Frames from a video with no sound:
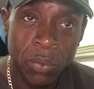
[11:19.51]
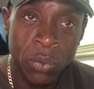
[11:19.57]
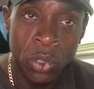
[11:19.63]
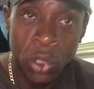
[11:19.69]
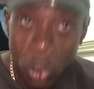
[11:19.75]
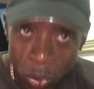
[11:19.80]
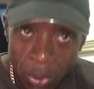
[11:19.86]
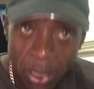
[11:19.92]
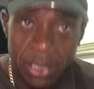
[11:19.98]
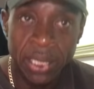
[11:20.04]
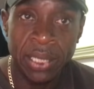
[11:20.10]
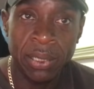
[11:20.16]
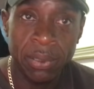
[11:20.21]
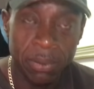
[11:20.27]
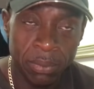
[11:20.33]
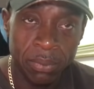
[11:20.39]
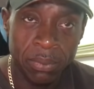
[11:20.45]
New money.
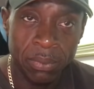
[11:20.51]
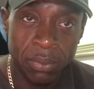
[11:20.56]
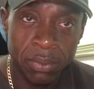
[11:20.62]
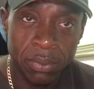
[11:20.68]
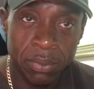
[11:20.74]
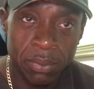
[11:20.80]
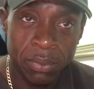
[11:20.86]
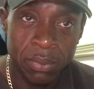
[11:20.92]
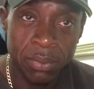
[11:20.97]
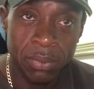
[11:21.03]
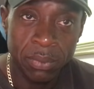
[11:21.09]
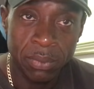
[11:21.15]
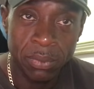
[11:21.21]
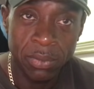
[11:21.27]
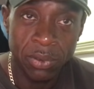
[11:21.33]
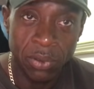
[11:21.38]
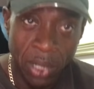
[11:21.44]

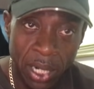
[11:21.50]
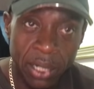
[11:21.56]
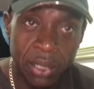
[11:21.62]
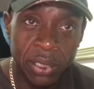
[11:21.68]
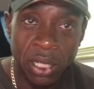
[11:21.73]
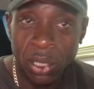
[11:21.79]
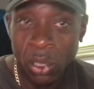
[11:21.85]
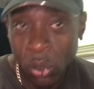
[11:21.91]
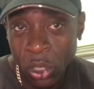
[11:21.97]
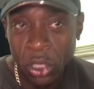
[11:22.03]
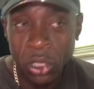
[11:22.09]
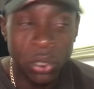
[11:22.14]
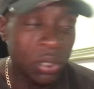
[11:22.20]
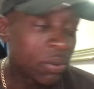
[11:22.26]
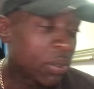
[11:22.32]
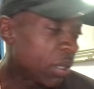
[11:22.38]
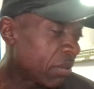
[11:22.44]
Right? They'd look at
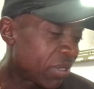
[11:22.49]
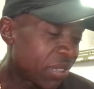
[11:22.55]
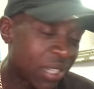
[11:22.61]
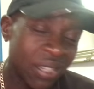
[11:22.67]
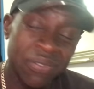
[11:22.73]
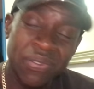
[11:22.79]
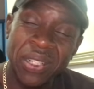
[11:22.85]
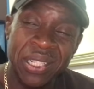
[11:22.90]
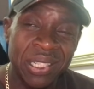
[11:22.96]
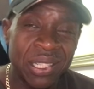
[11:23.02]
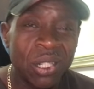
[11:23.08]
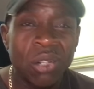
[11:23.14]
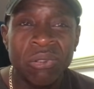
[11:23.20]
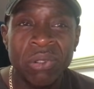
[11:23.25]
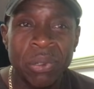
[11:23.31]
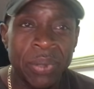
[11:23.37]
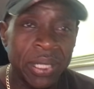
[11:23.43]
you and go, oh, fucking
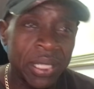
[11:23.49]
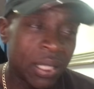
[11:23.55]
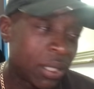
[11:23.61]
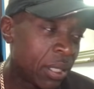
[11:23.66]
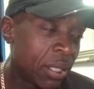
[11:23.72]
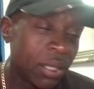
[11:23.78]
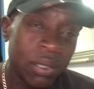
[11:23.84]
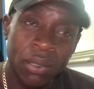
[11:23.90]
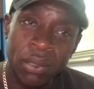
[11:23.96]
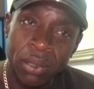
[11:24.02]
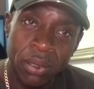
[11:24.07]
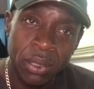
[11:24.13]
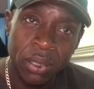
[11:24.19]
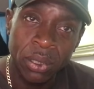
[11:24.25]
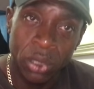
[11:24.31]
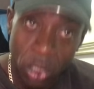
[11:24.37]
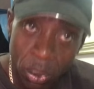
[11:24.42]
lottery winner.
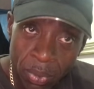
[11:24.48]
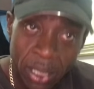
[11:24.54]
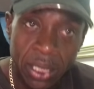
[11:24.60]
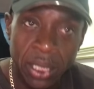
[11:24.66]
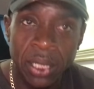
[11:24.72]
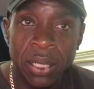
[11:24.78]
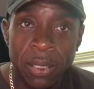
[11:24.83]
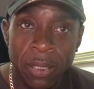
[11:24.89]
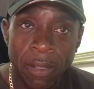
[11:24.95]
New money.